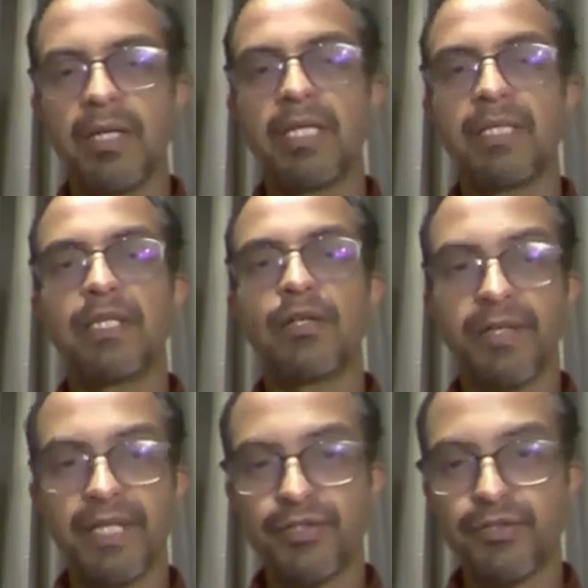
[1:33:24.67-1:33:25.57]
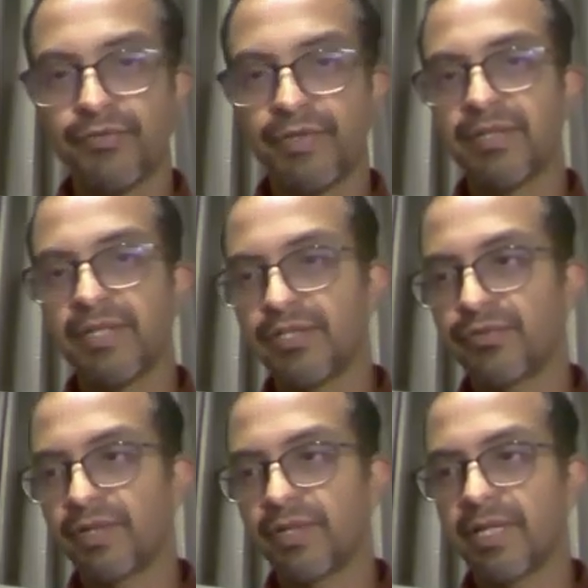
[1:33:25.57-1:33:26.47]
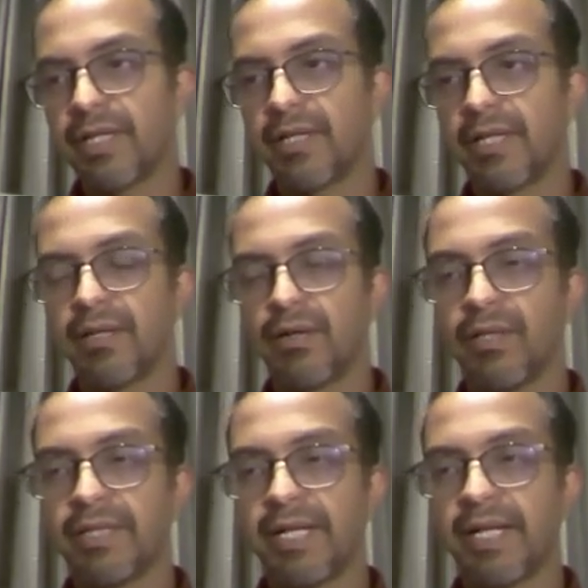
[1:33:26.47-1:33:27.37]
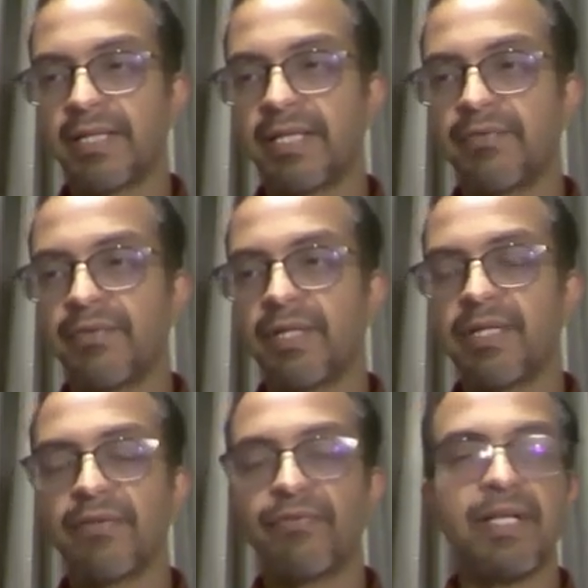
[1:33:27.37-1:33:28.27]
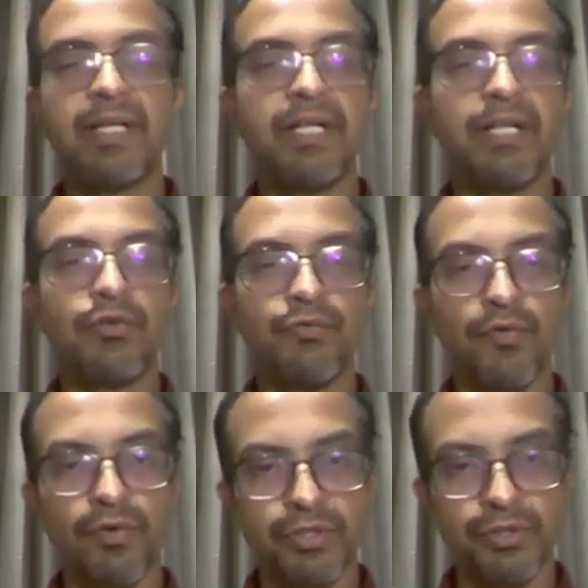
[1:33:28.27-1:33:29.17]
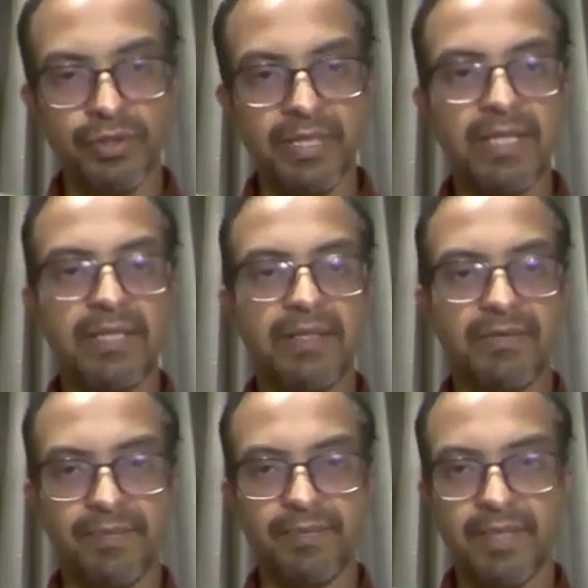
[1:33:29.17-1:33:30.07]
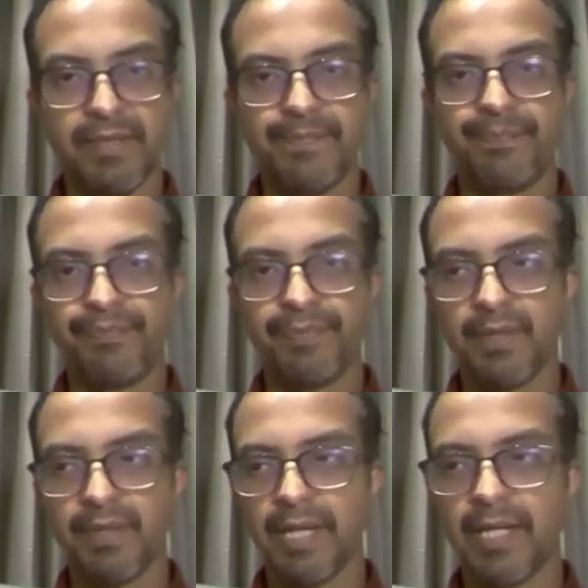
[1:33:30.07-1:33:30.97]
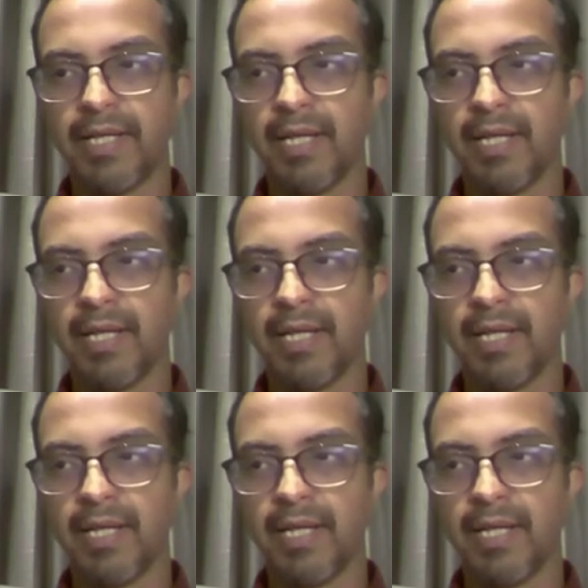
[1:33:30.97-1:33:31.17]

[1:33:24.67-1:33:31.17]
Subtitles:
in the context of tech transfer and all that. I think we definitely need to focus on talent development, right?